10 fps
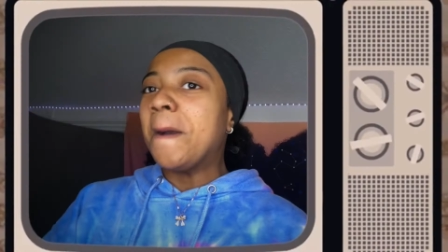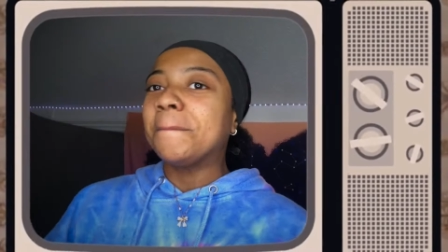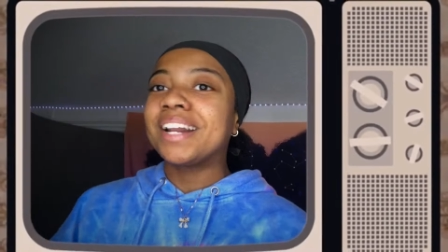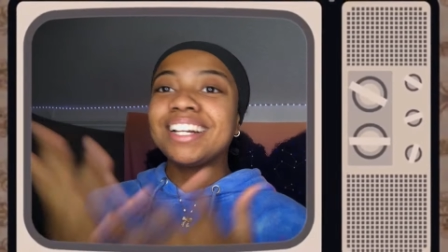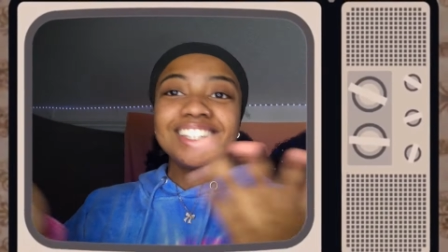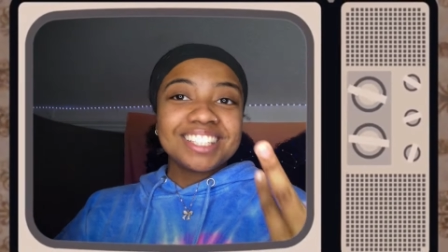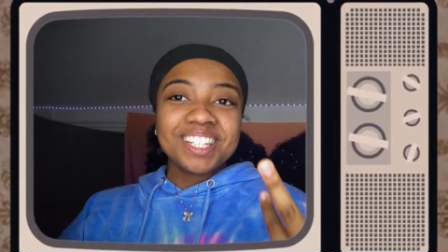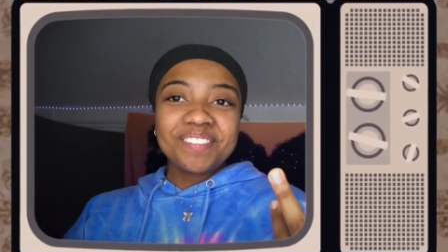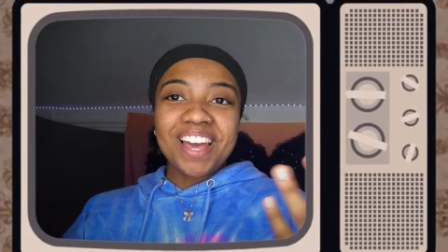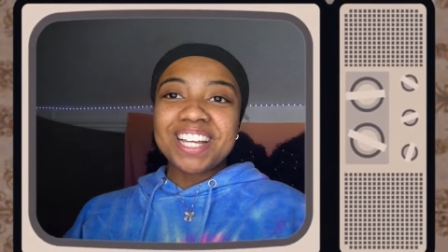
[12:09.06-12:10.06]
But I did the
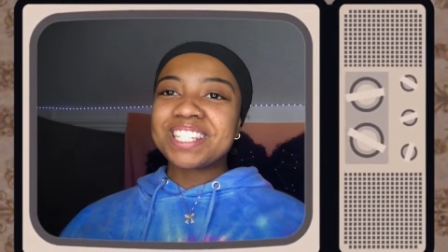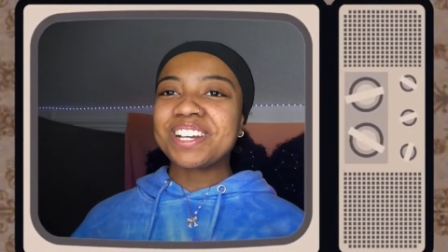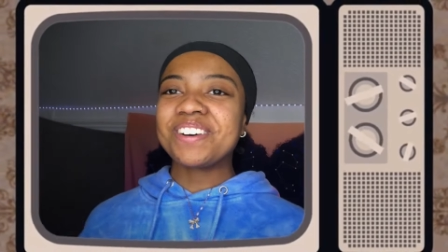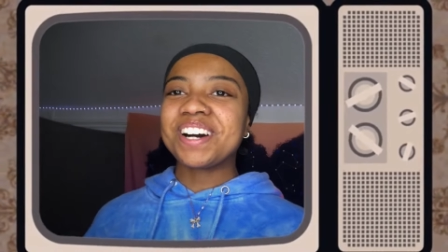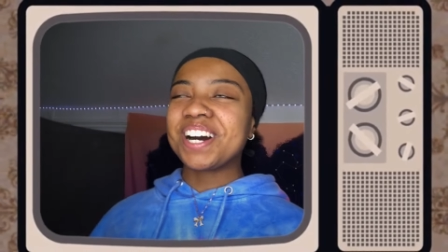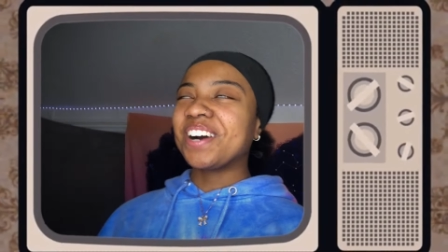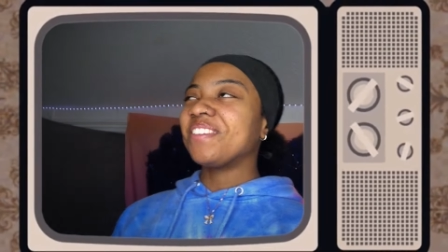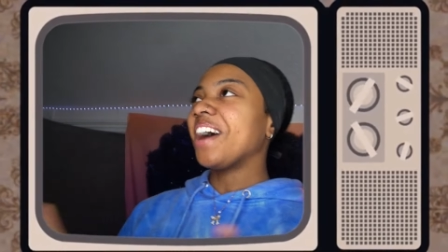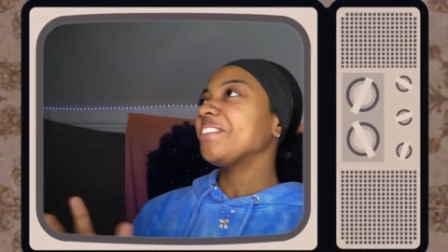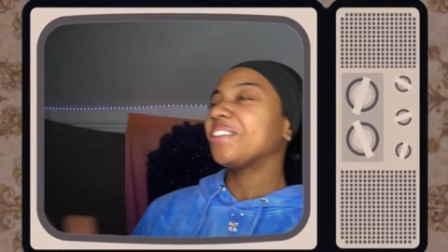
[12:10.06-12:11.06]
slick back, so um
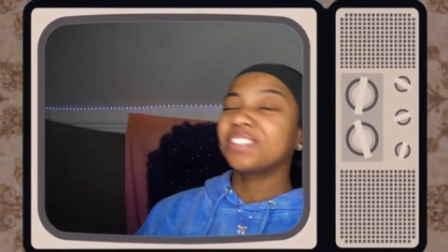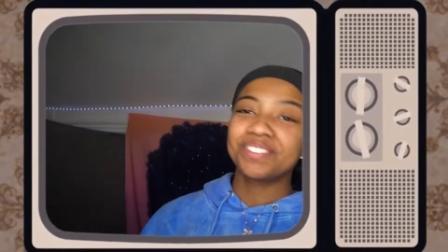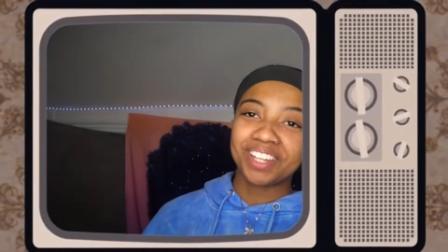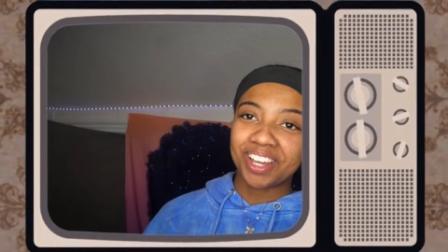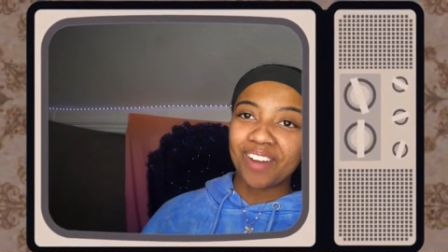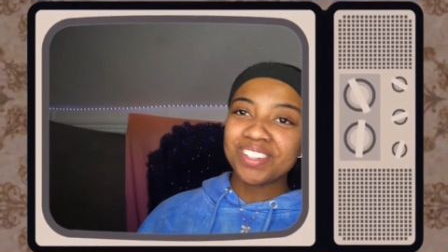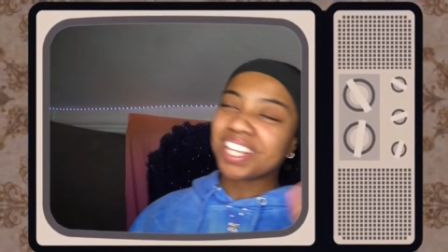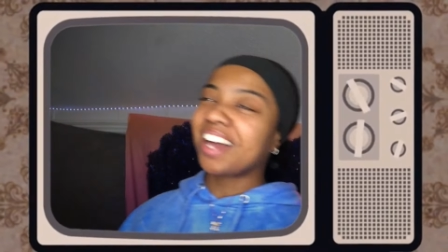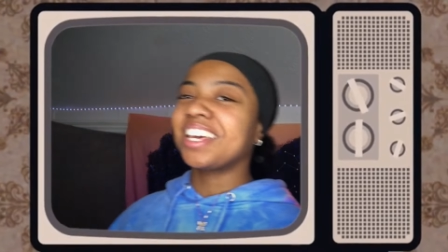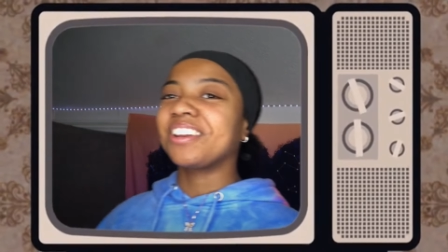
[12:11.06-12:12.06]
I'm done with this video. I'm gonna see
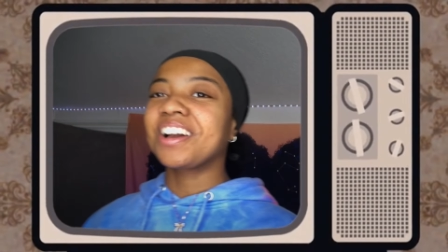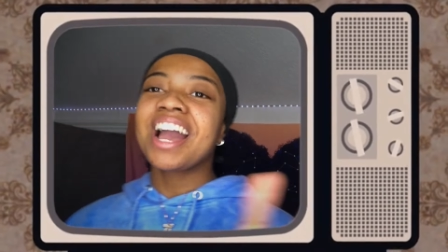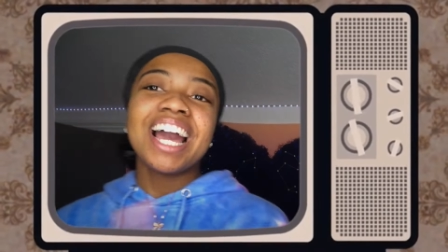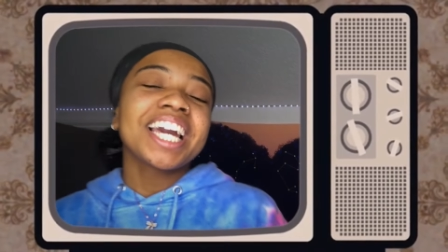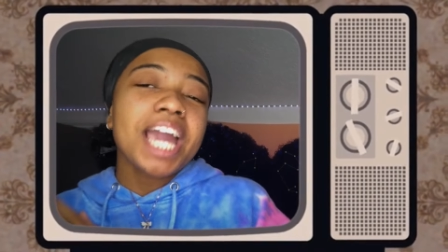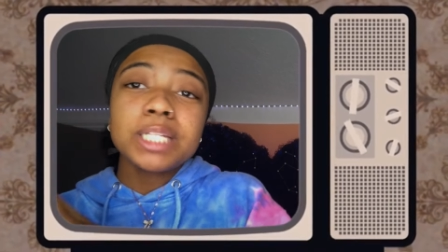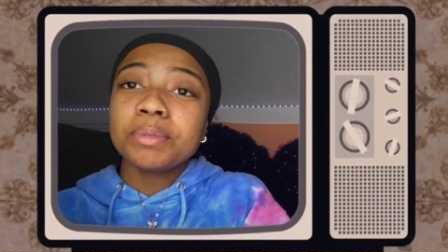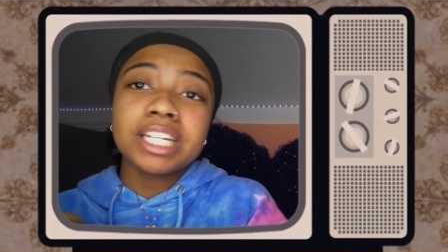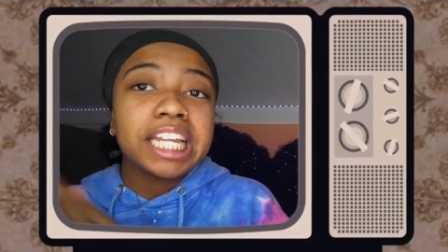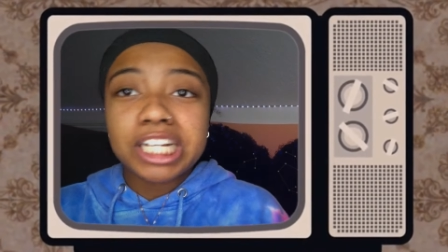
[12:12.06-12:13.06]
y'all later. Catch me
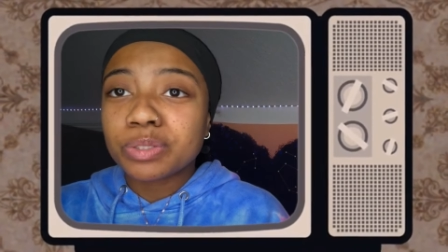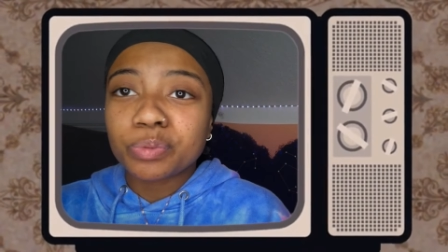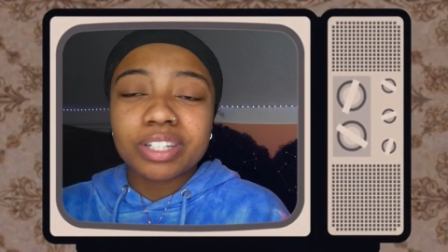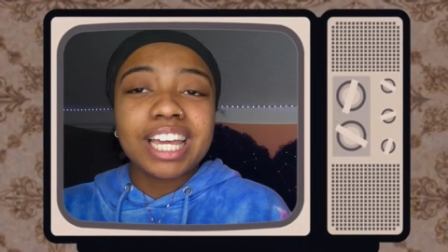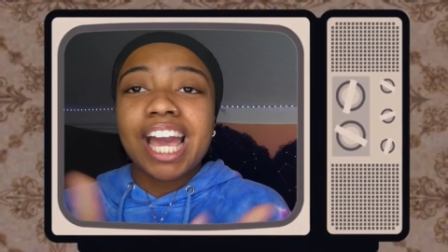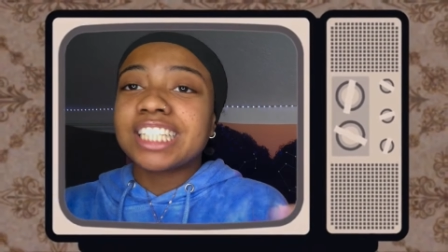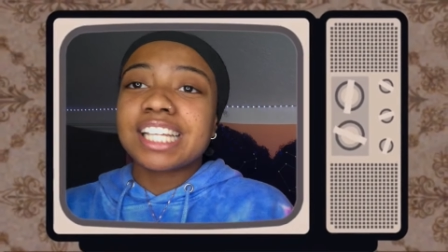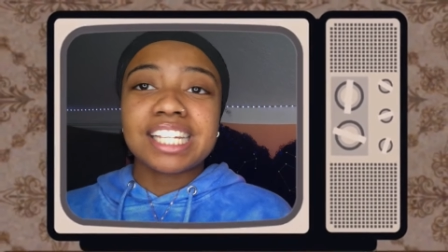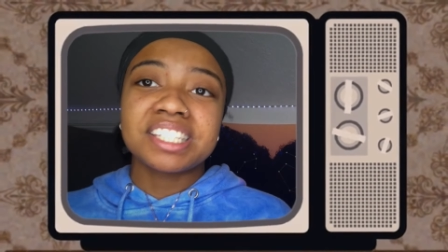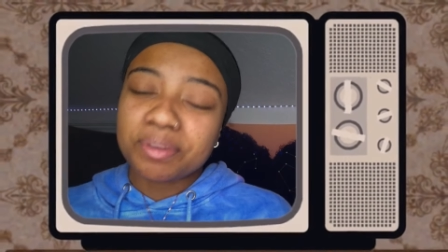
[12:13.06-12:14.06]
in the next one.
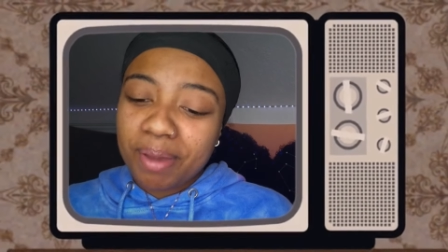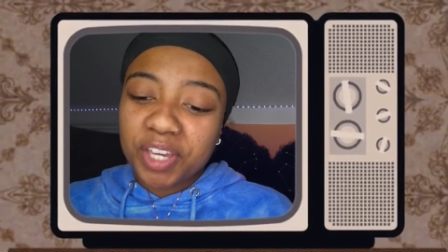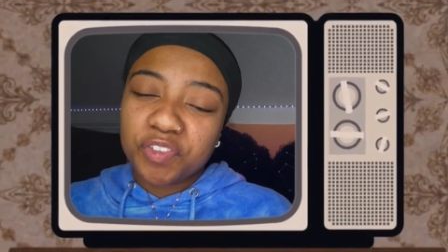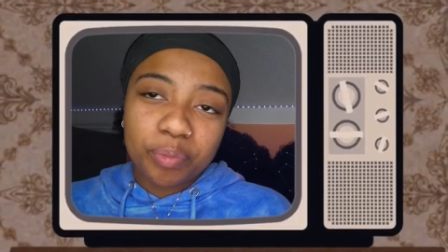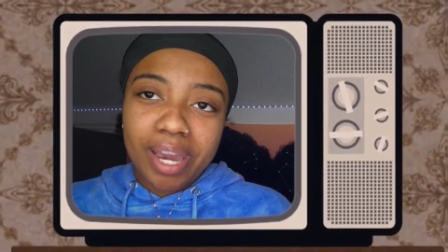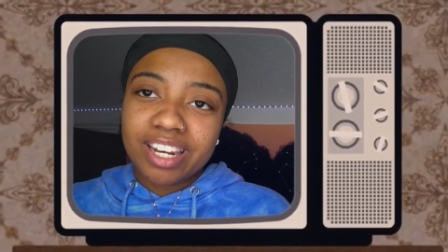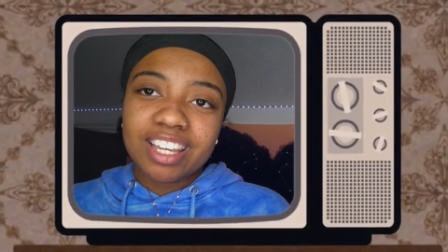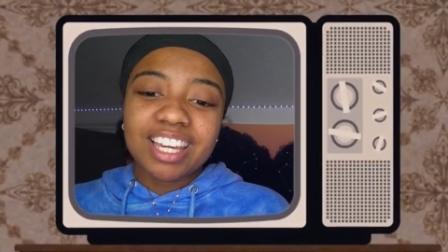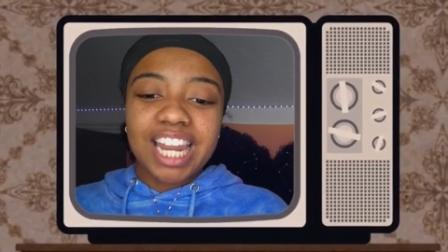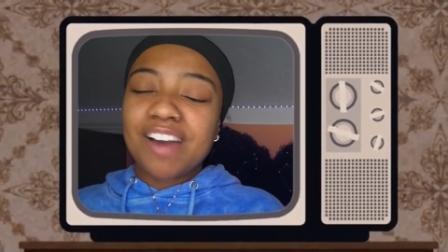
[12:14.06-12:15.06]
Hashtag slick back if you made
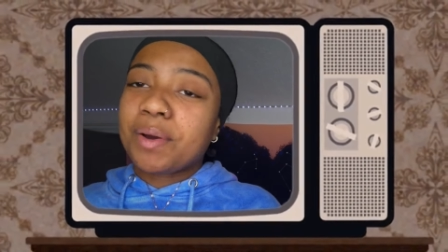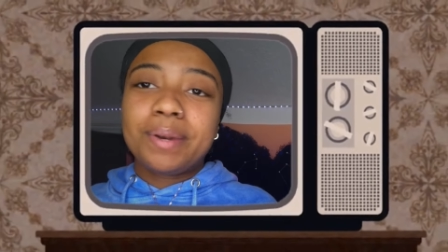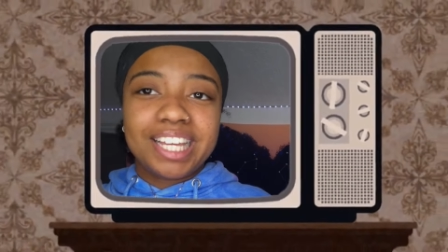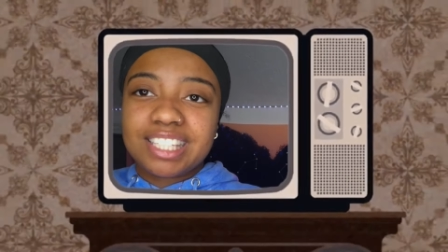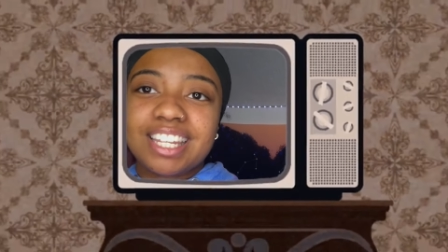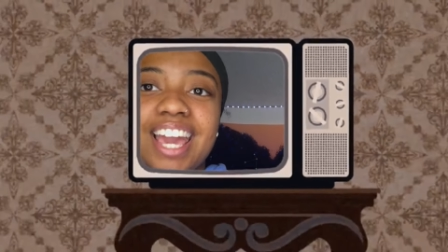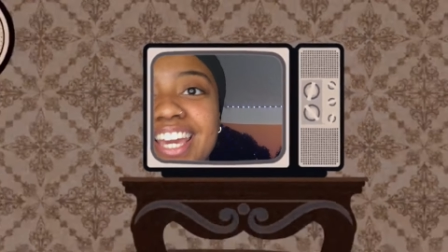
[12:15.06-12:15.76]
it, and have a blessed day.